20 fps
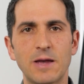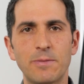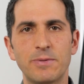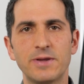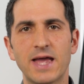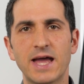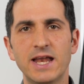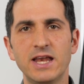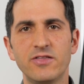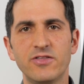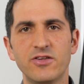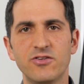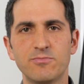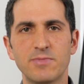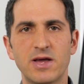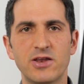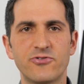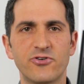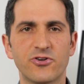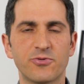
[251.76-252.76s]
Tapping any of these
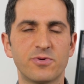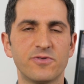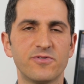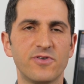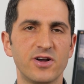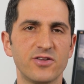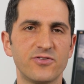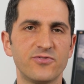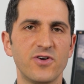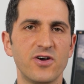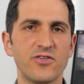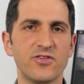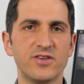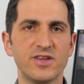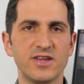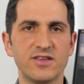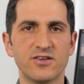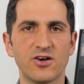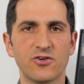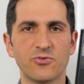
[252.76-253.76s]
metrics provides further
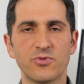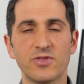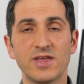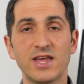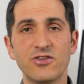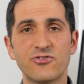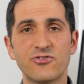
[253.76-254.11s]
details with a